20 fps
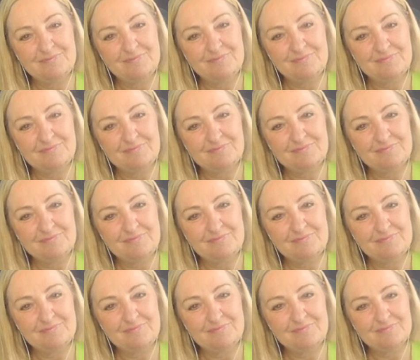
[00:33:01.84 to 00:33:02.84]

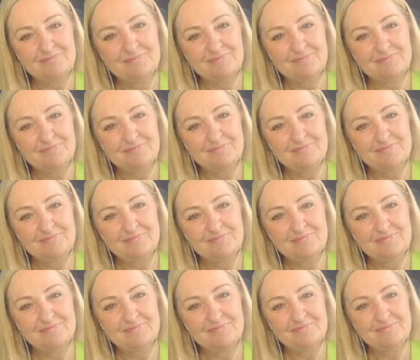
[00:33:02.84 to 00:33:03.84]

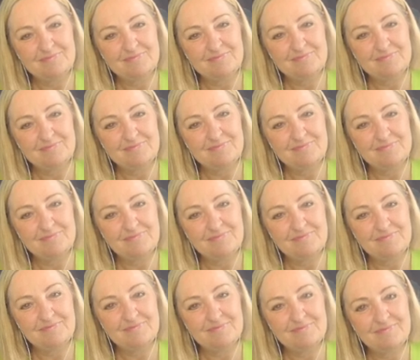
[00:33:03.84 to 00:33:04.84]

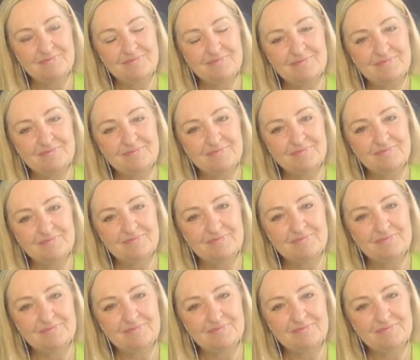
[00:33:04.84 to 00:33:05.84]

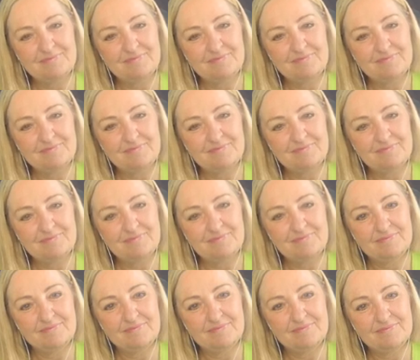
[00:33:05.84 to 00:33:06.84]

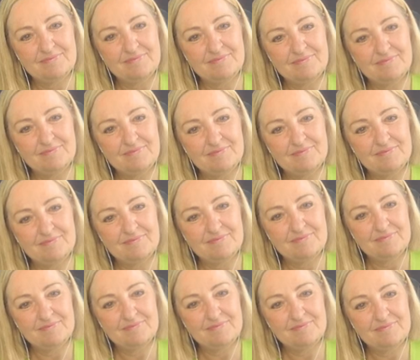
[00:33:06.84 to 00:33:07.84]

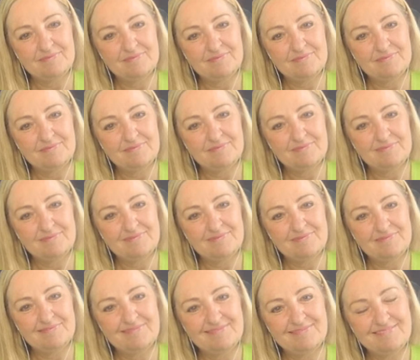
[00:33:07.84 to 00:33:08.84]

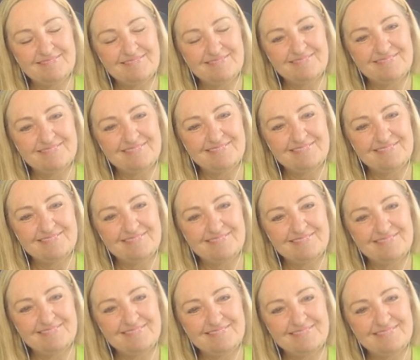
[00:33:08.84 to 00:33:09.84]
(silent)